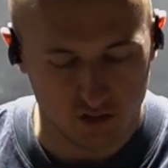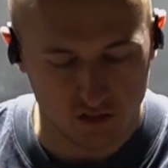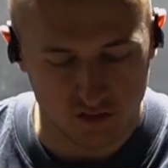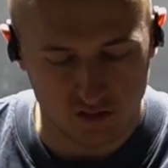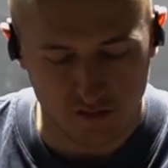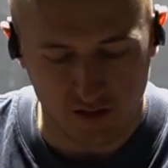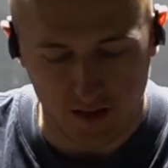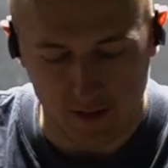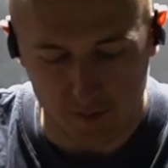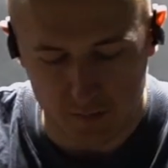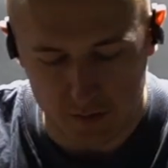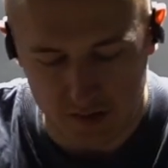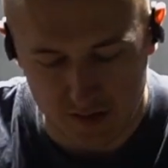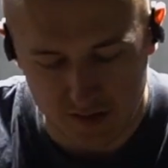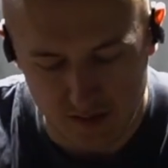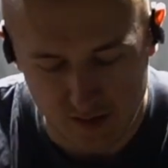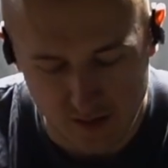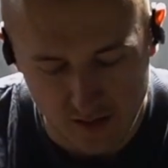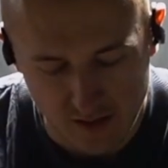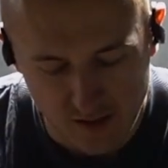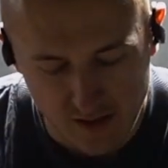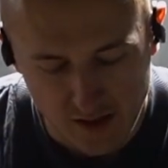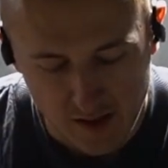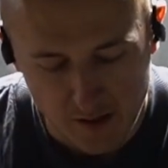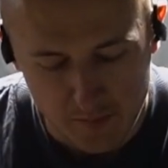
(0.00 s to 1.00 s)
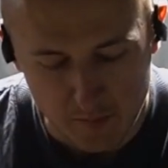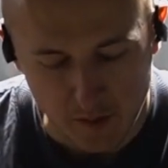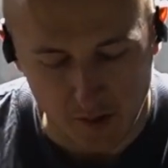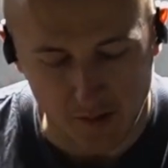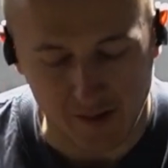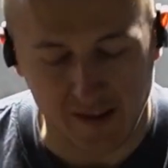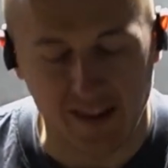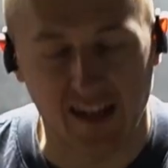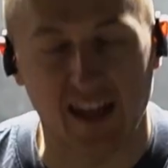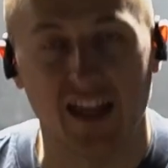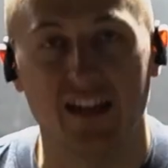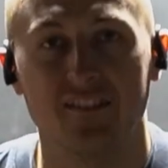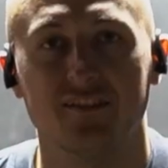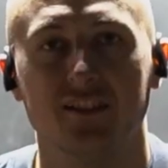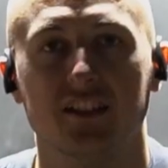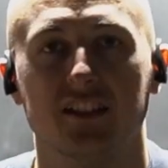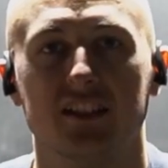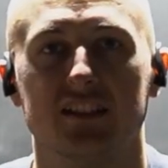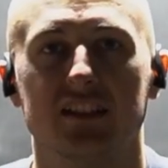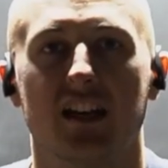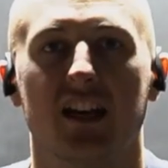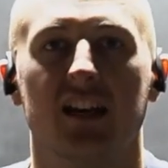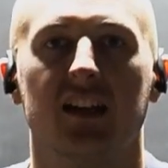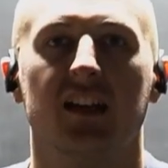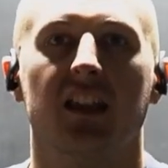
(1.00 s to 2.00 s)
reps. Probably had left in the
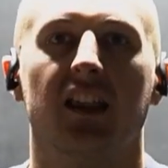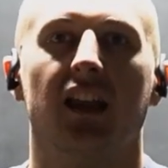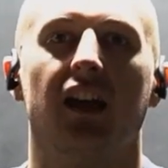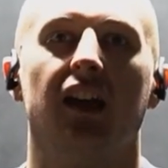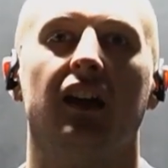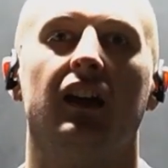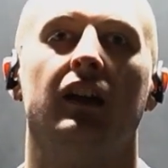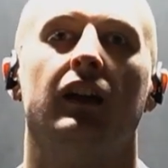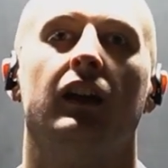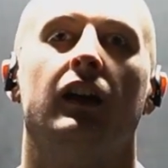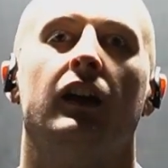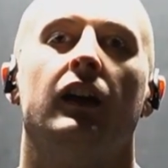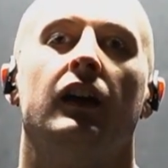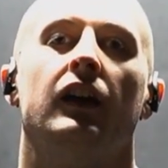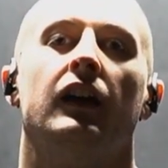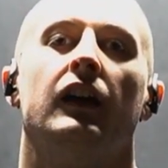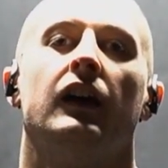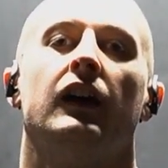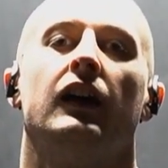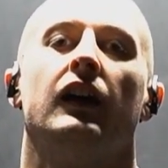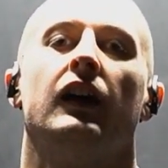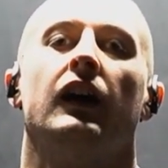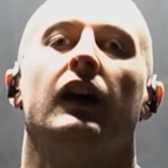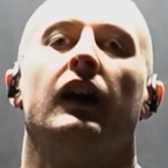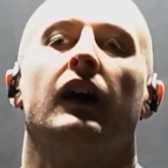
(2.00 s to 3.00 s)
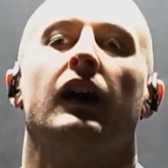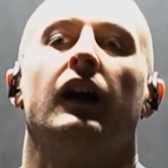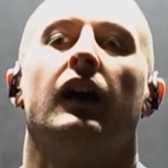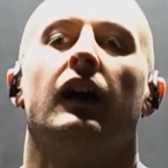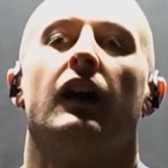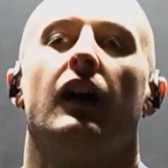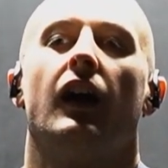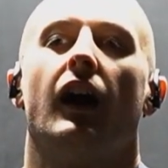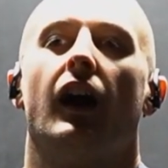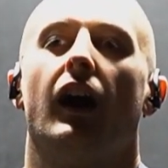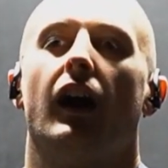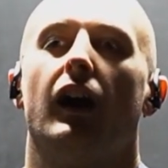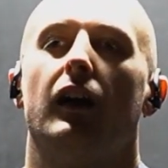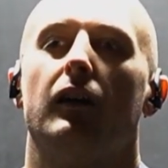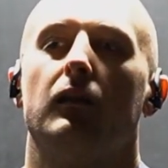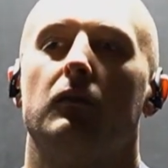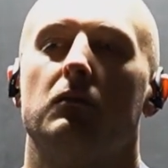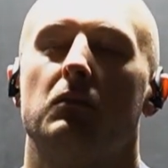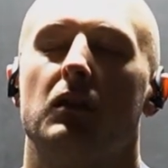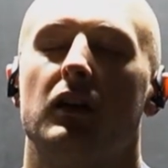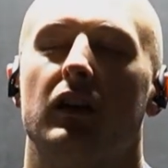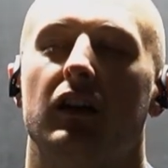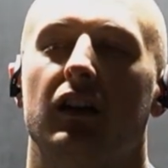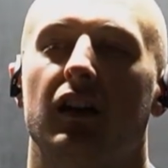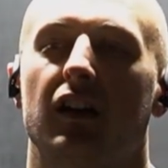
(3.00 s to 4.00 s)
tank there.
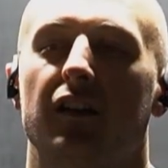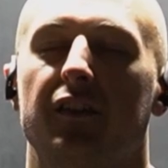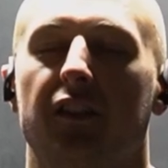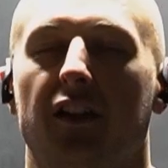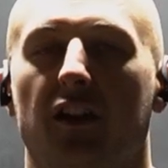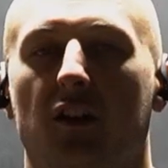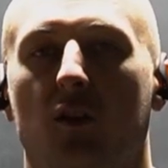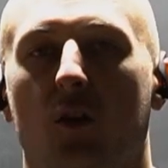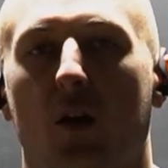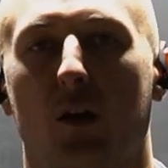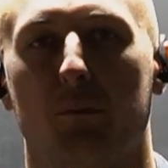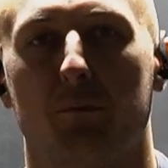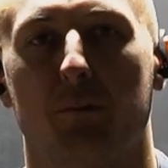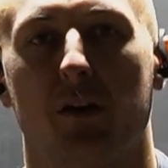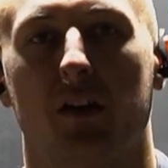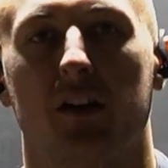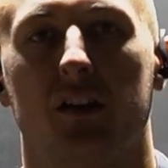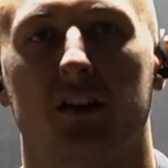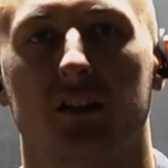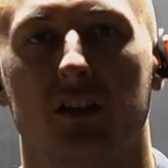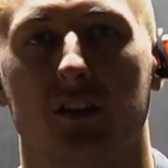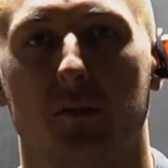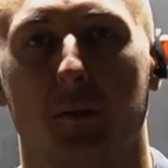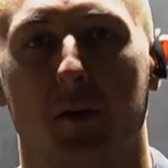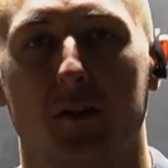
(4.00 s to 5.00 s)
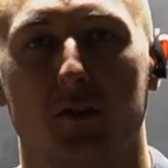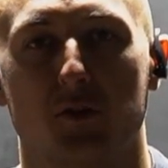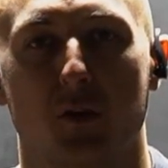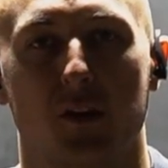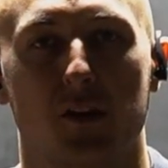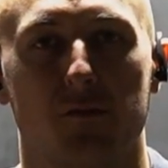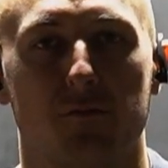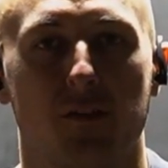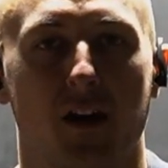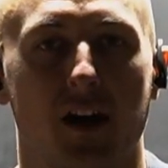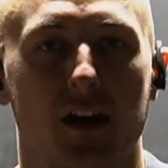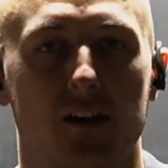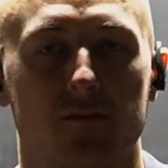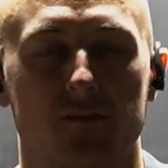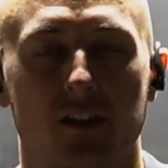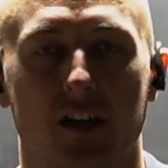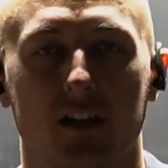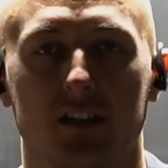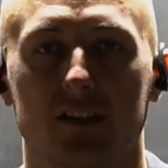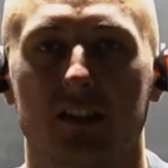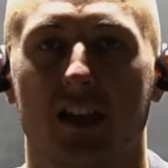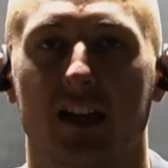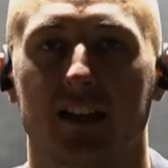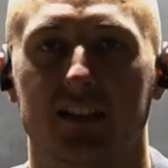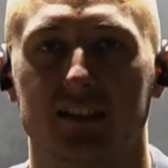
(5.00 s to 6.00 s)
I think I'll go up to about 25 now,
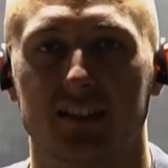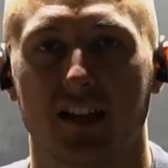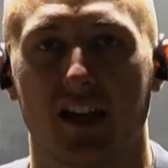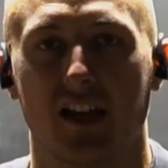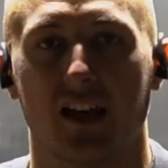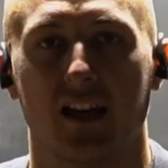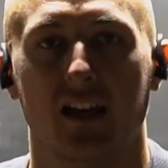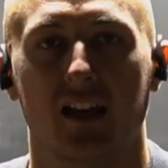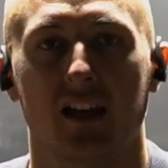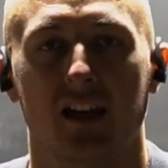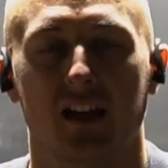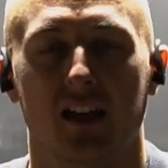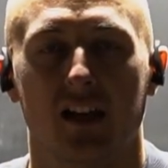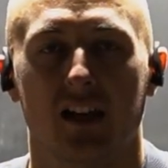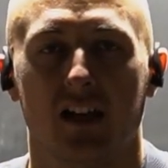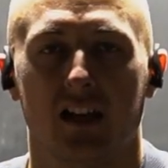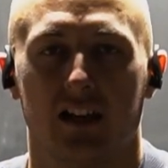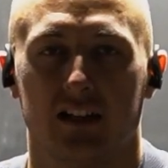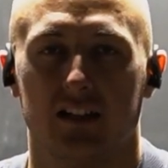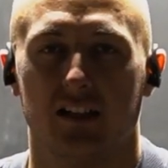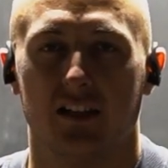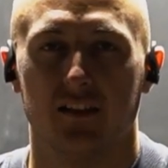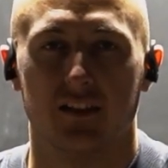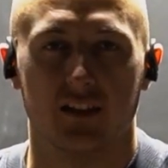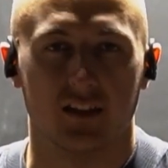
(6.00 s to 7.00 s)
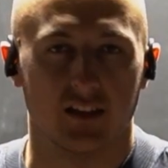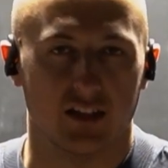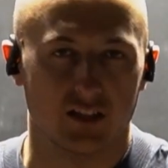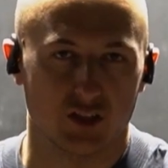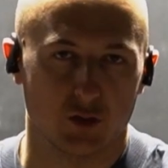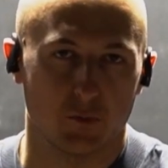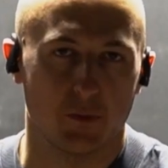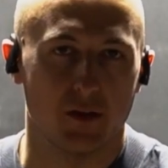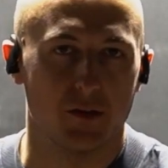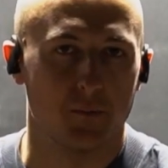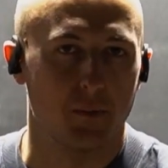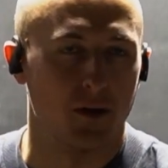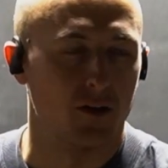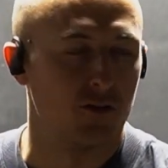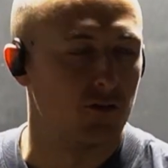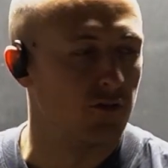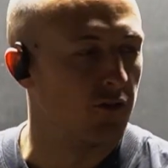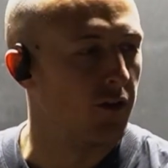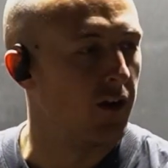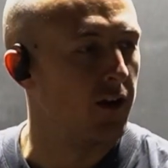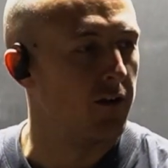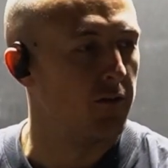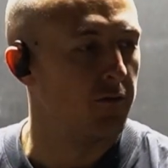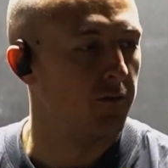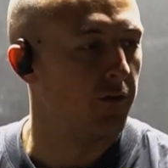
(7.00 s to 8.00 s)
the next set, and I think that should be about
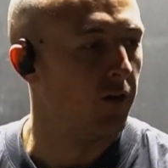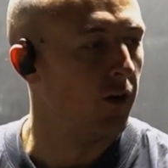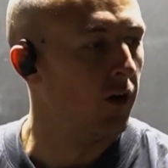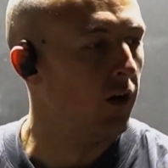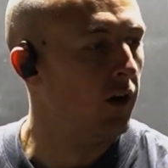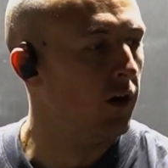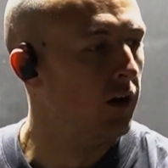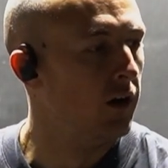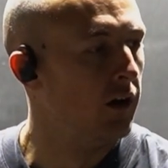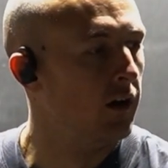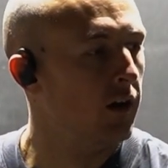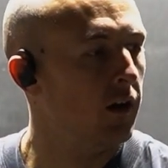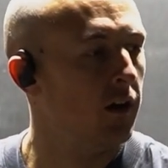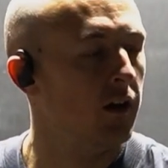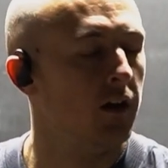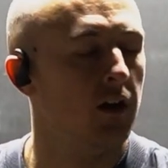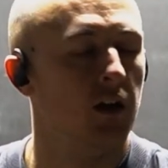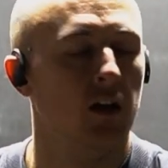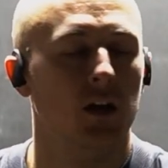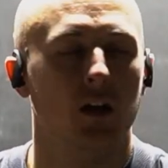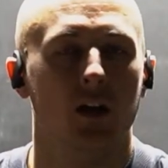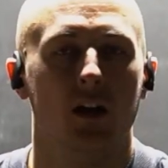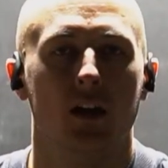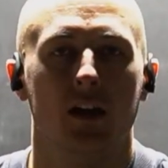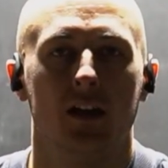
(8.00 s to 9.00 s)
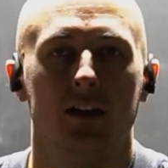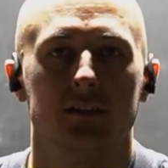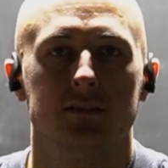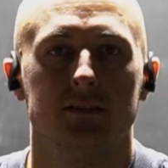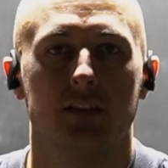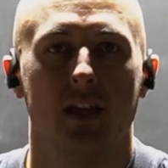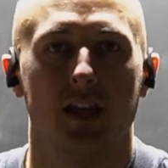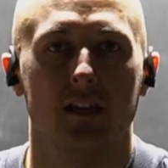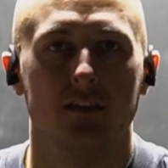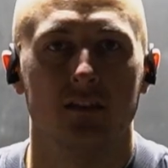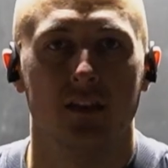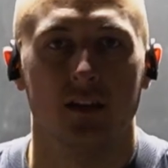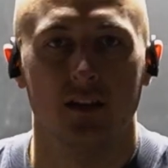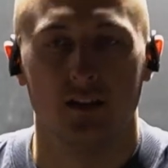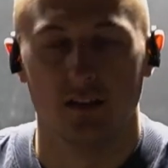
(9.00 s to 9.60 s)
right for 10.